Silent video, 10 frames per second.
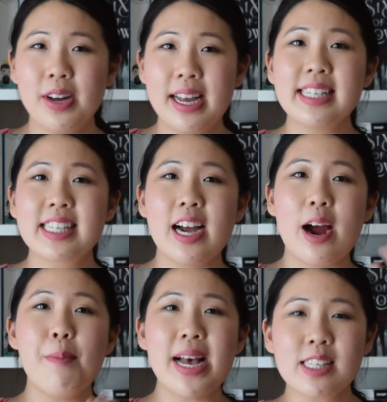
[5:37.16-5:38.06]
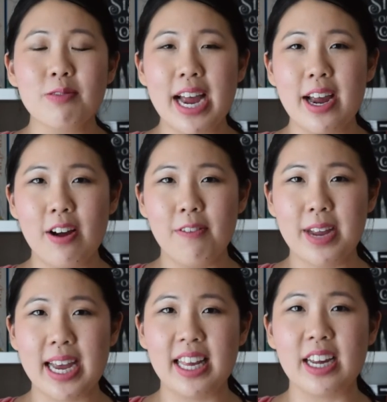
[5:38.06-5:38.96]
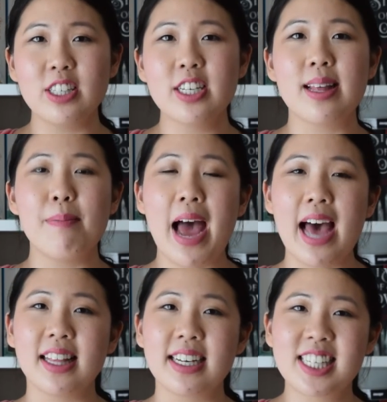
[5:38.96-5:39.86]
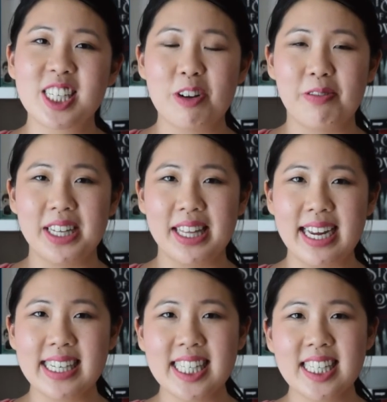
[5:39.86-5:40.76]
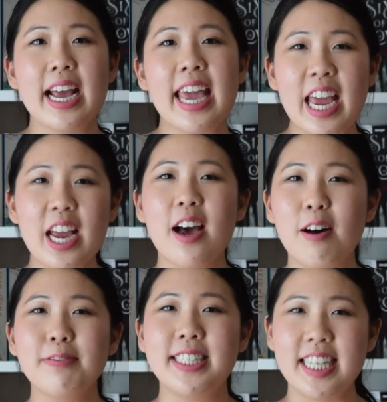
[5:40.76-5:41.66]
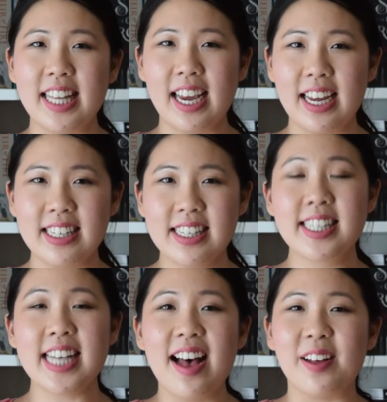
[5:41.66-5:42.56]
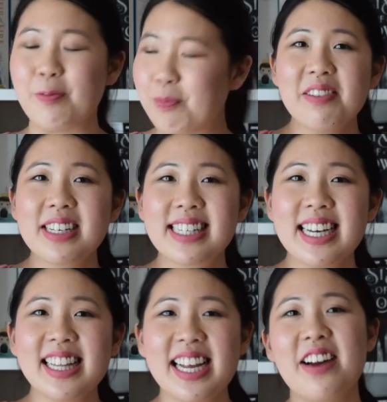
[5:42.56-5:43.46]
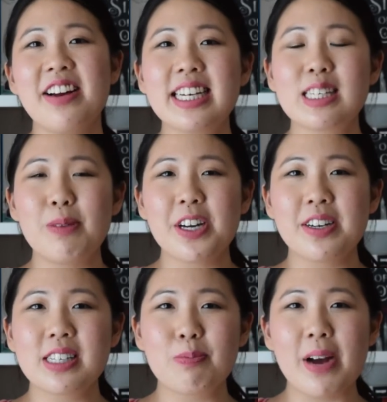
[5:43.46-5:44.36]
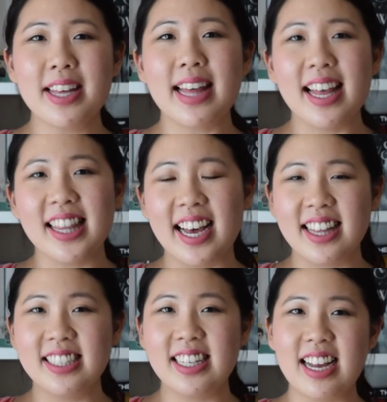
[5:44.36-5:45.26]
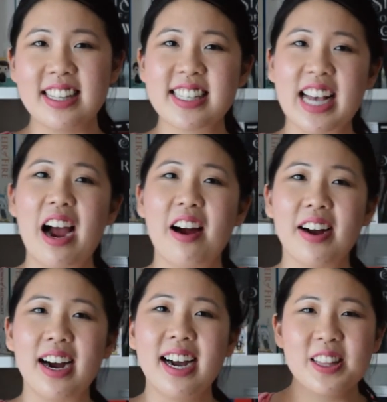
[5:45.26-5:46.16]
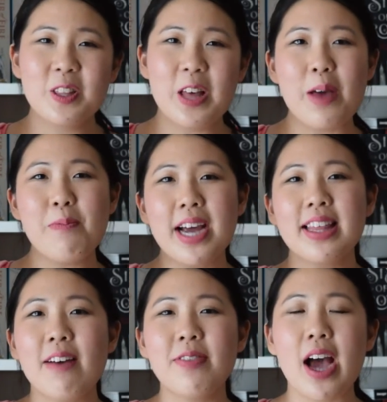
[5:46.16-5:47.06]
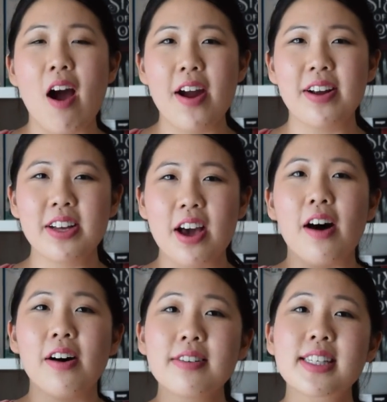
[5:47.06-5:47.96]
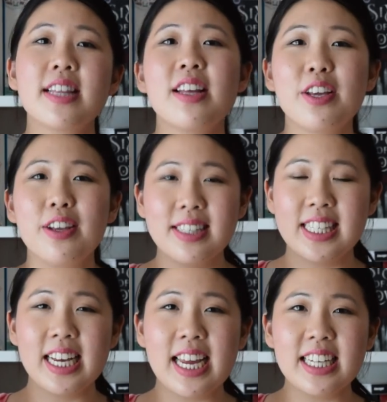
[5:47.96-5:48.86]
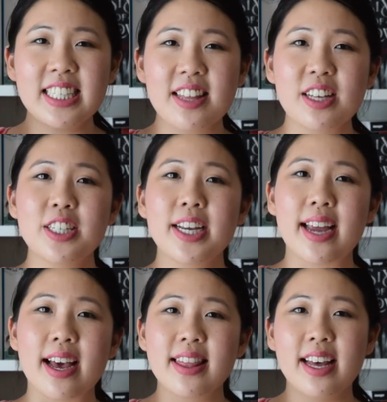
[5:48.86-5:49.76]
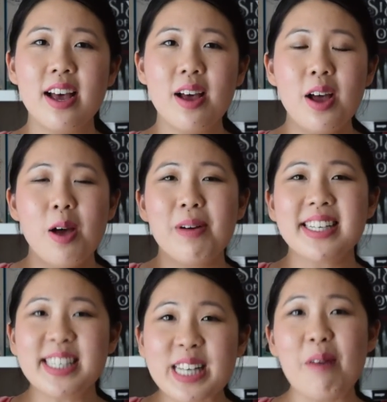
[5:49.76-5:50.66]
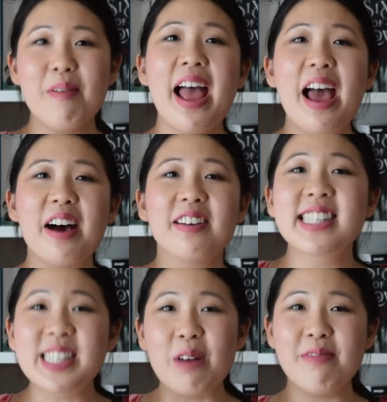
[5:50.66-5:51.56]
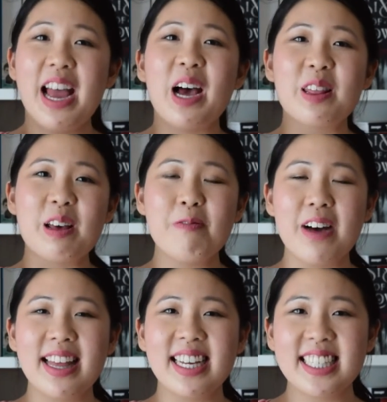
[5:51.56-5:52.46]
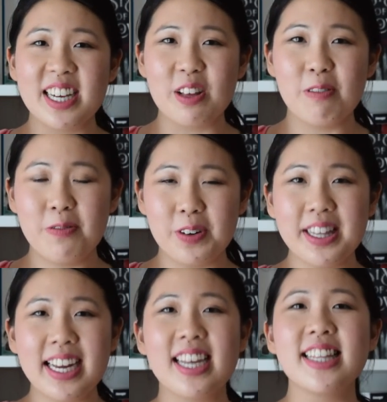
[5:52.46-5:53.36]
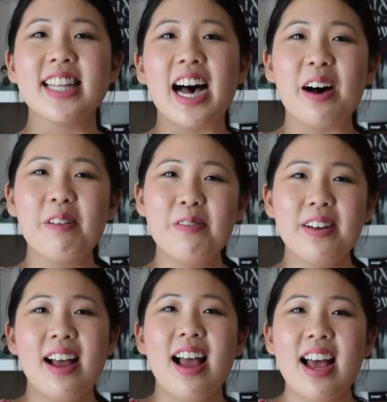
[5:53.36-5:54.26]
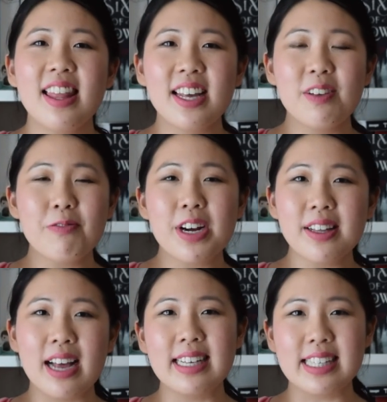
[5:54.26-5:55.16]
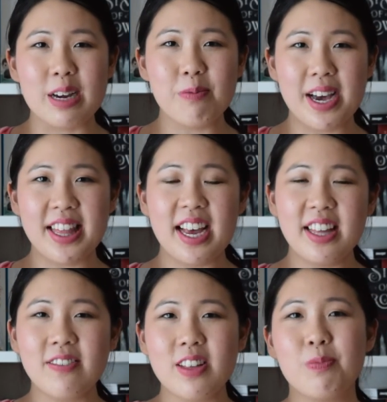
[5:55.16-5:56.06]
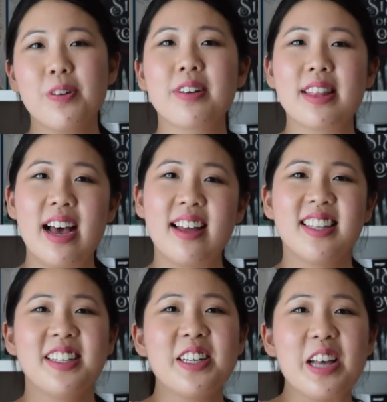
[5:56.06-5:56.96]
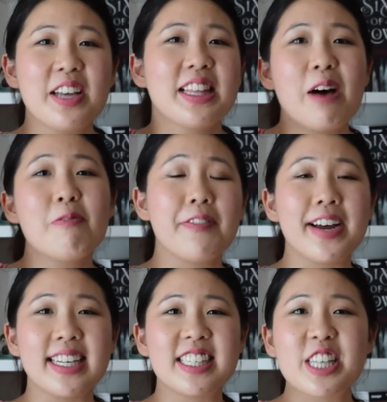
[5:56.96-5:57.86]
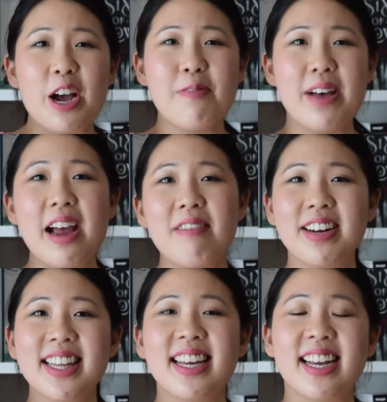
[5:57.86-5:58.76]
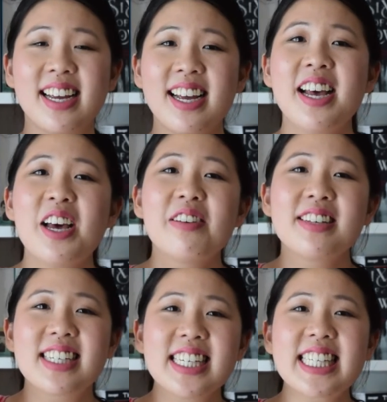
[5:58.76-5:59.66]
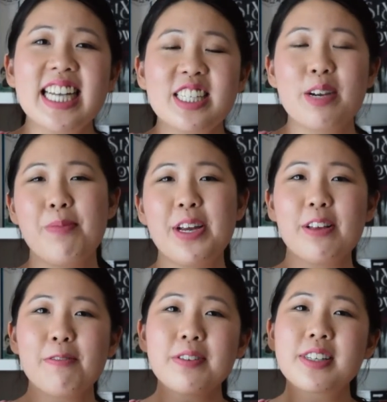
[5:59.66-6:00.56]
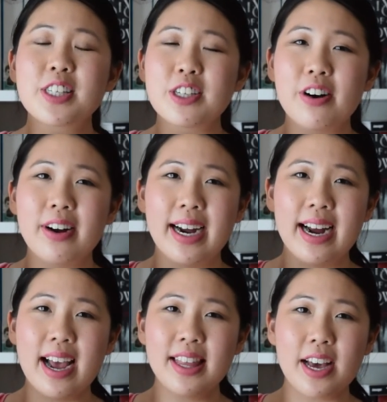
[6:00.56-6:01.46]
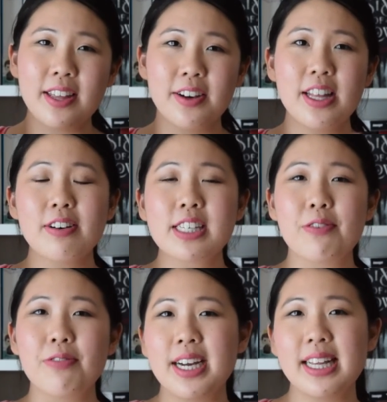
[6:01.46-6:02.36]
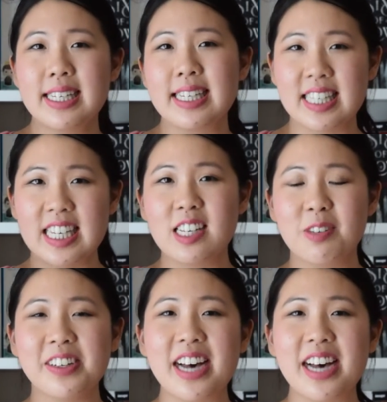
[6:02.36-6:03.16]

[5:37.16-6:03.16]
is her best way of getting into the palace to release the King of Genie's son. It was hilarious because both Aladdin and Zara, they both have their own goals and they're using each other to get there. But somehow they find each other falling in love and then realizing by the end of the book that, you know, love wins over everything. It was just such a beautiful story, and I thought it was a really successful